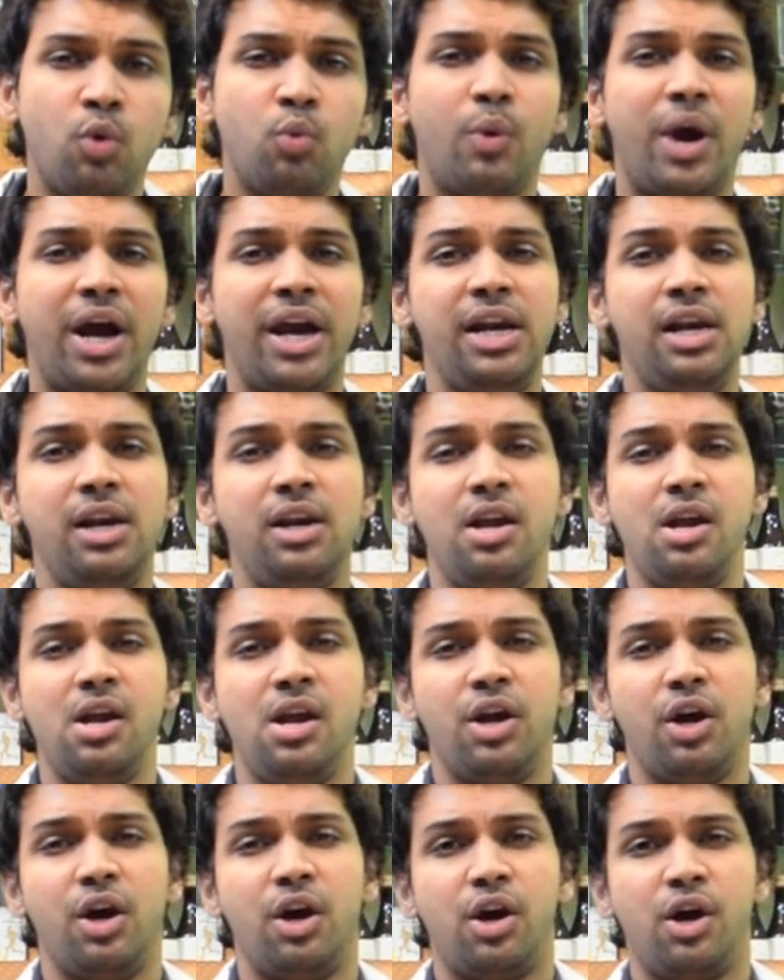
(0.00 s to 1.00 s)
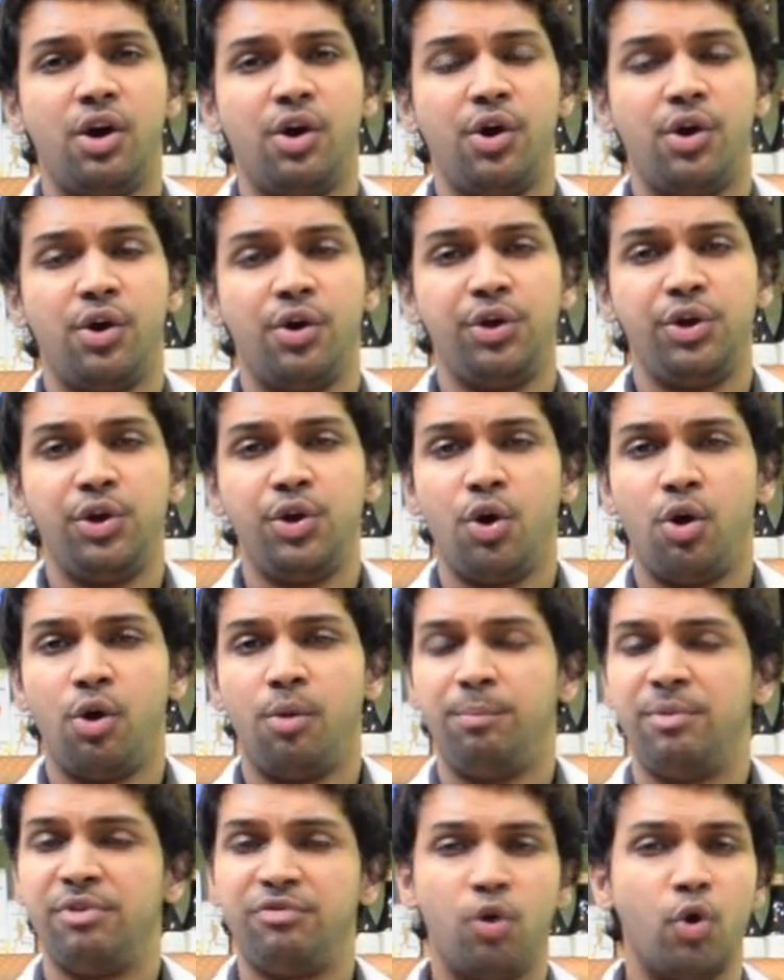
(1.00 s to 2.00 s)
while,
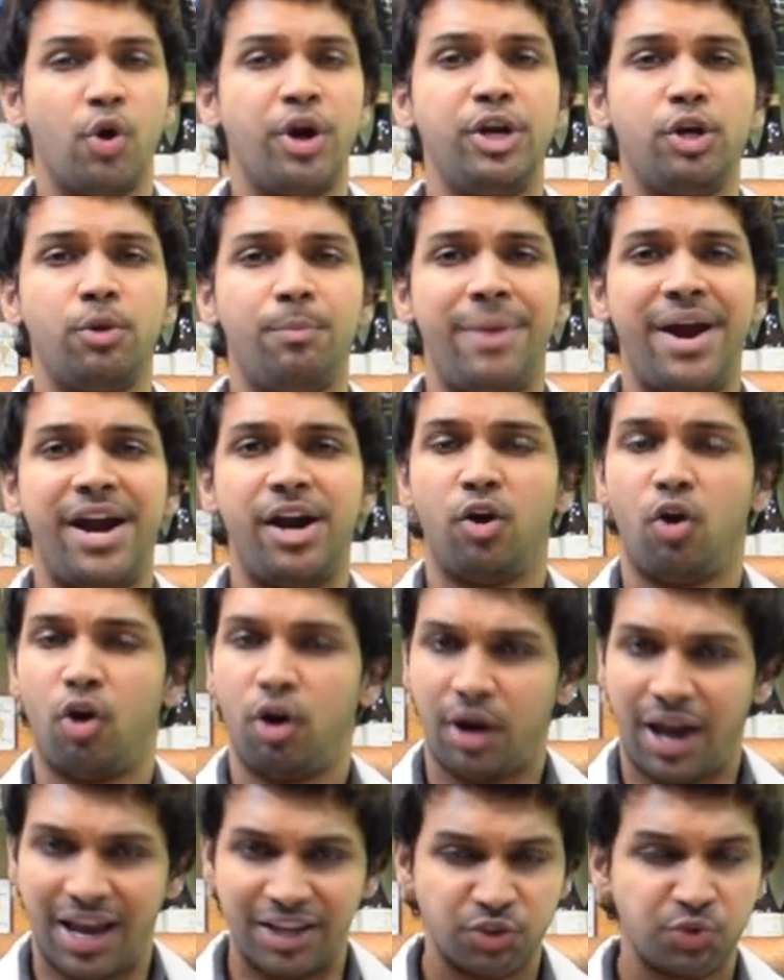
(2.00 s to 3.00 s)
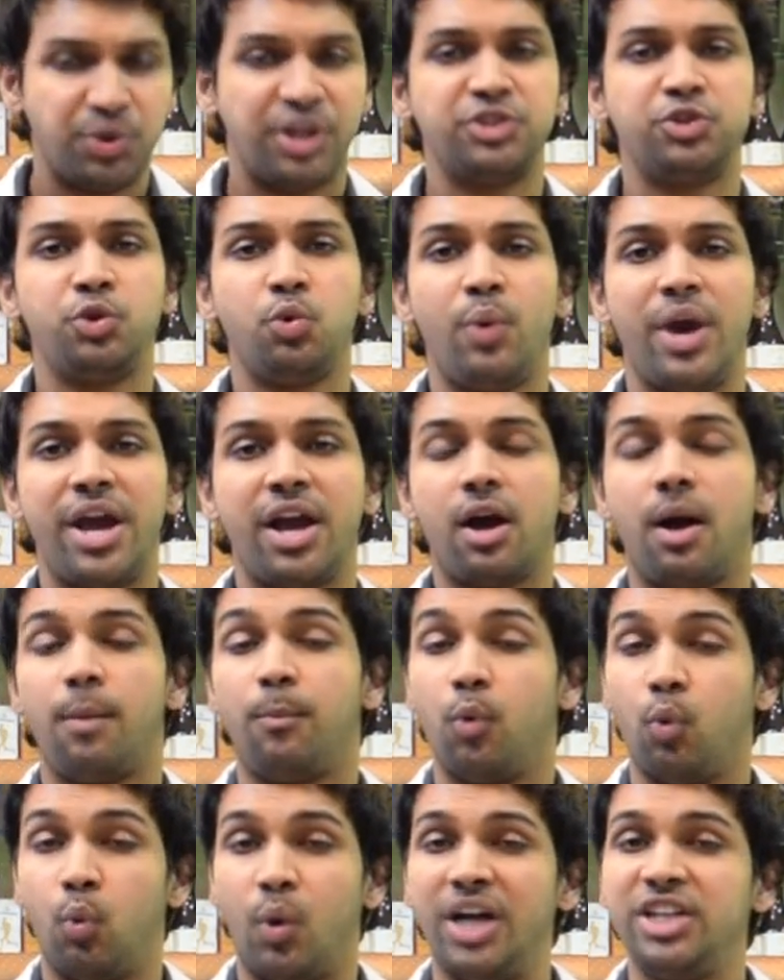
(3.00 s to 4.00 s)
before going to bed or as soon as you wake up,
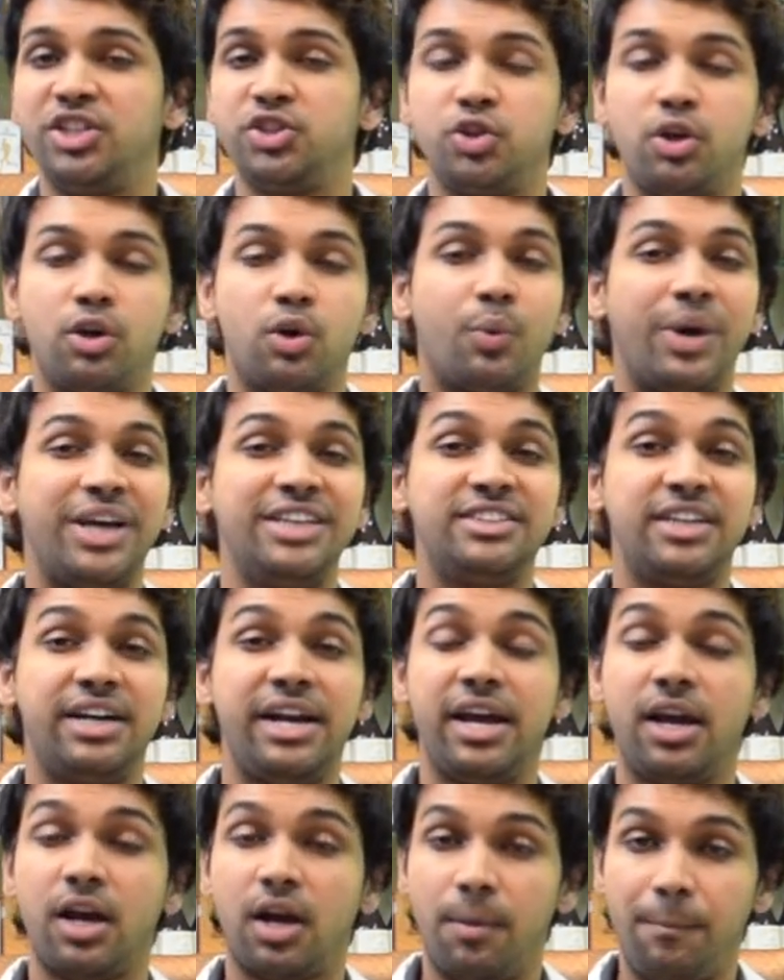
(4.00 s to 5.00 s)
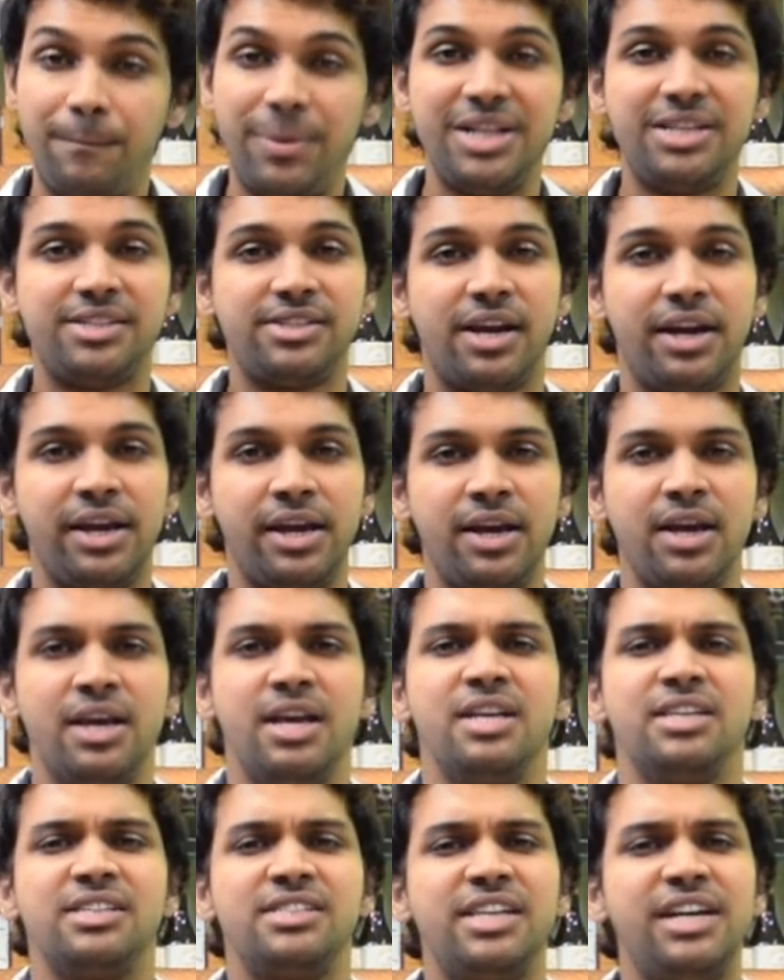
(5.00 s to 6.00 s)
once or twice a day, compulsory,
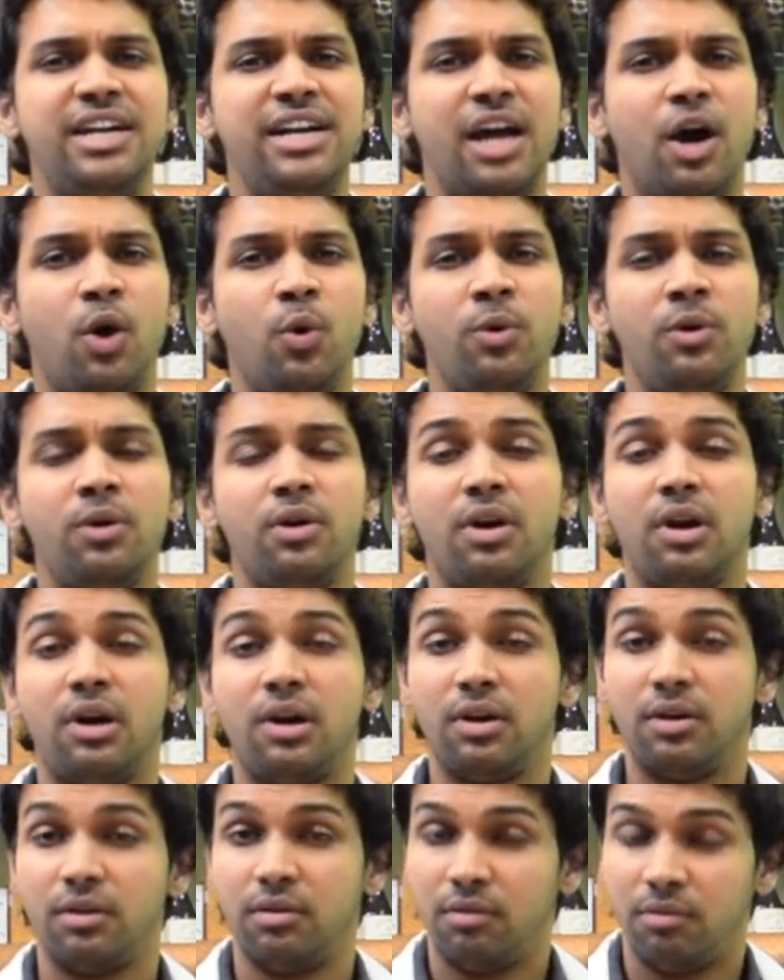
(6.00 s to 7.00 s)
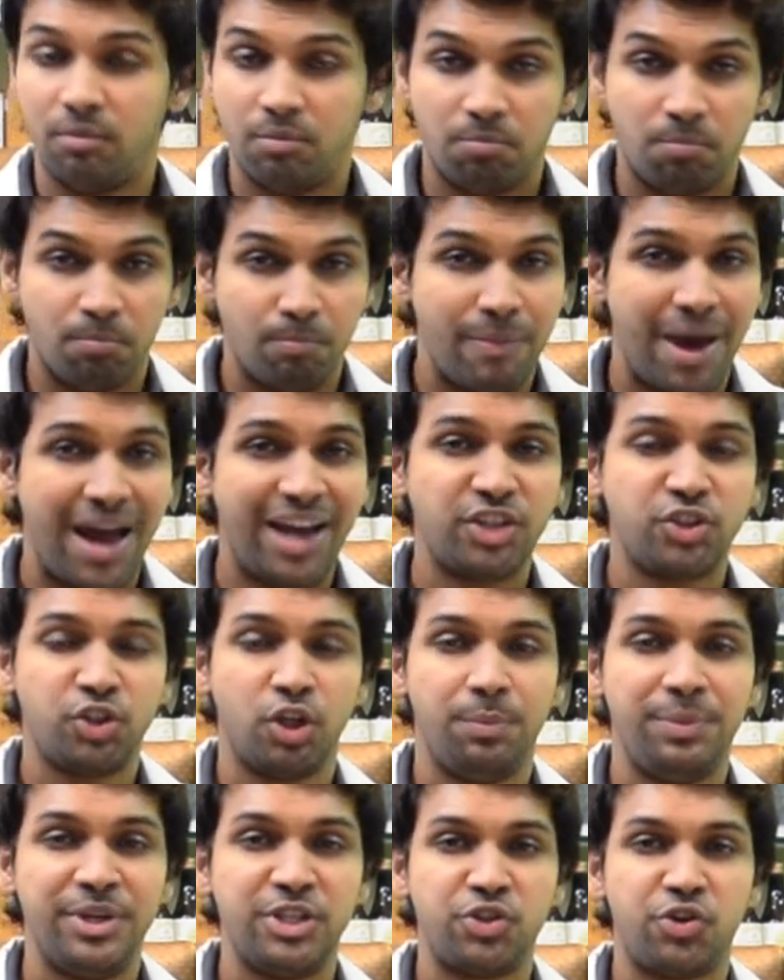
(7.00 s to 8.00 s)
sit down, back
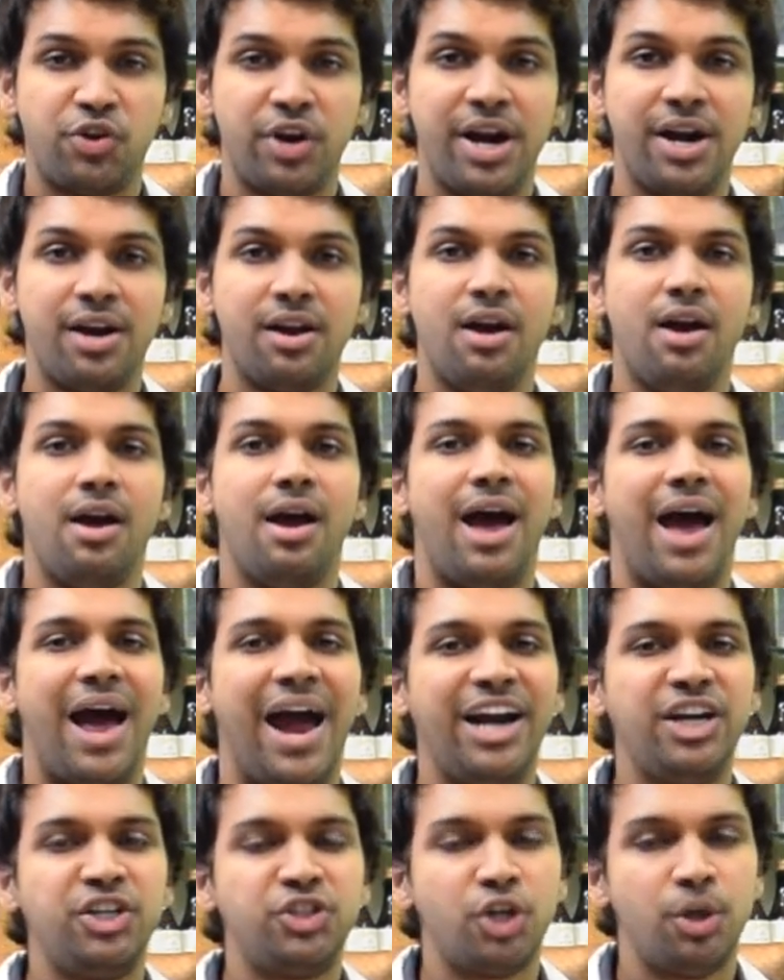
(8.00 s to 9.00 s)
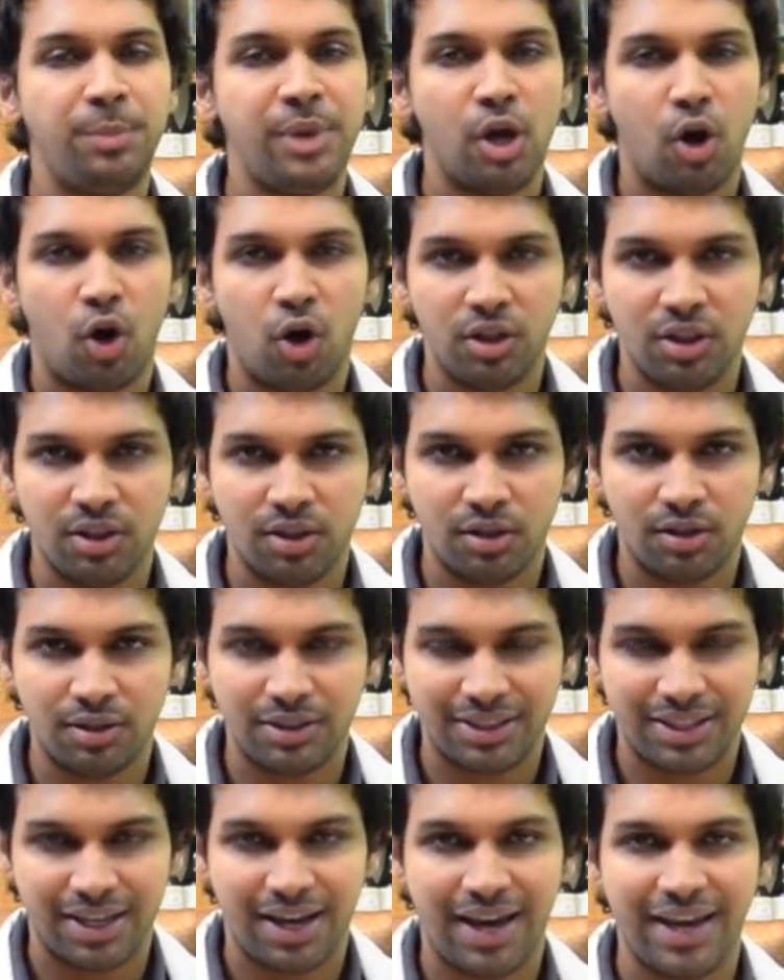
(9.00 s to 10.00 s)
should be straight, hand should be on the
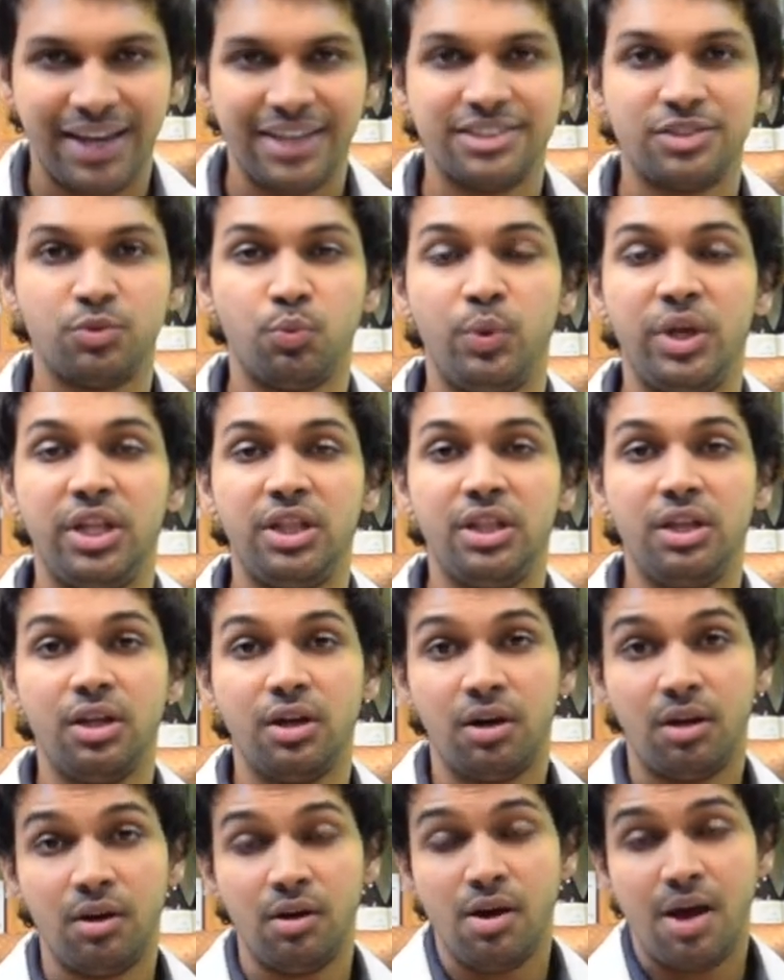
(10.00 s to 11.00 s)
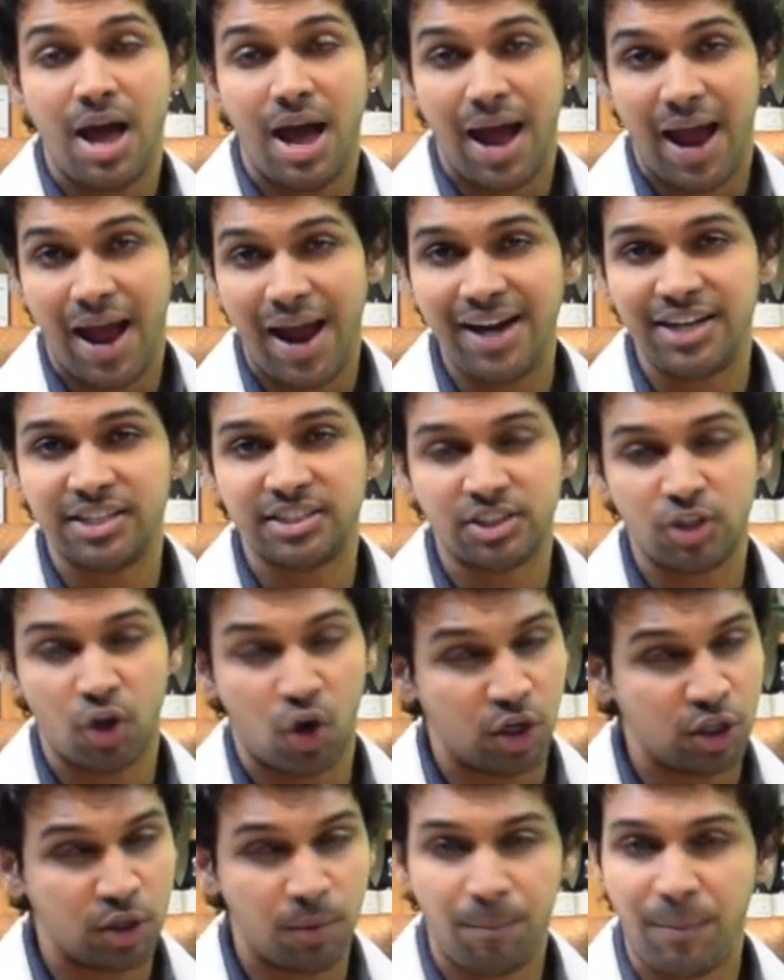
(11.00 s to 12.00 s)
thighs with the hands
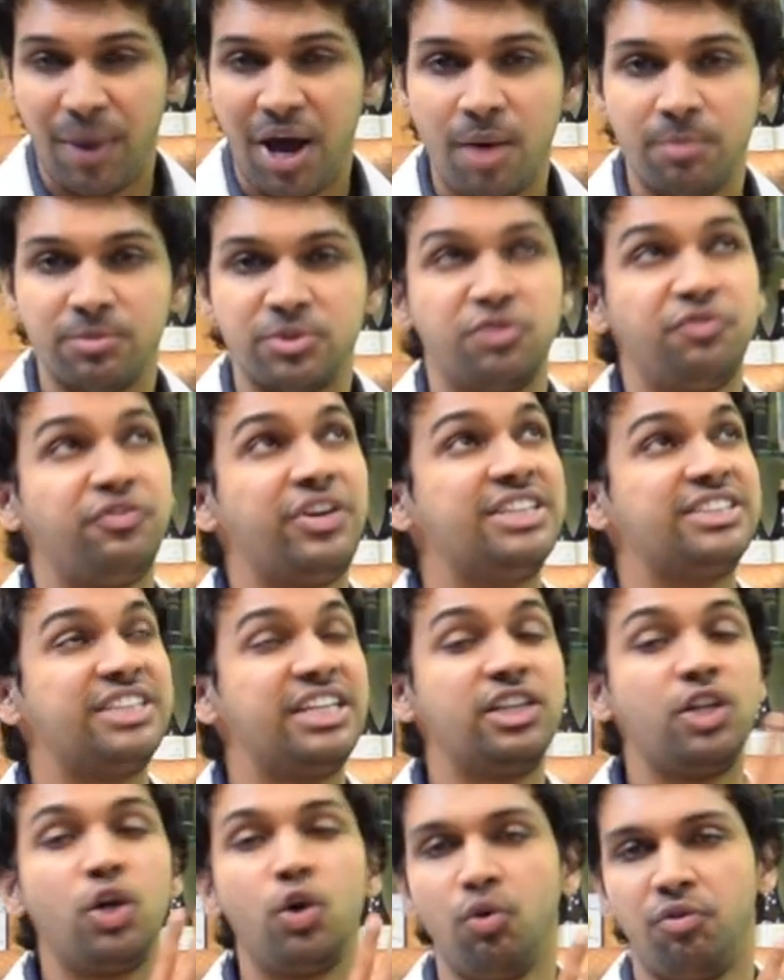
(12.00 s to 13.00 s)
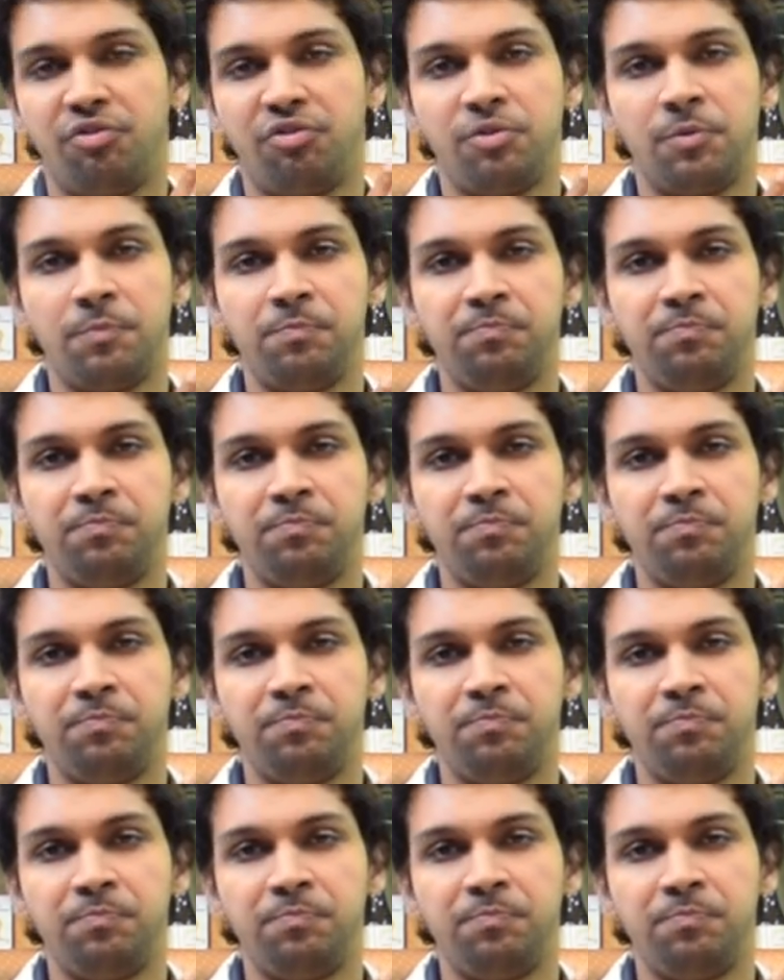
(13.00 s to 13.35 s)
or the palms facing the roof.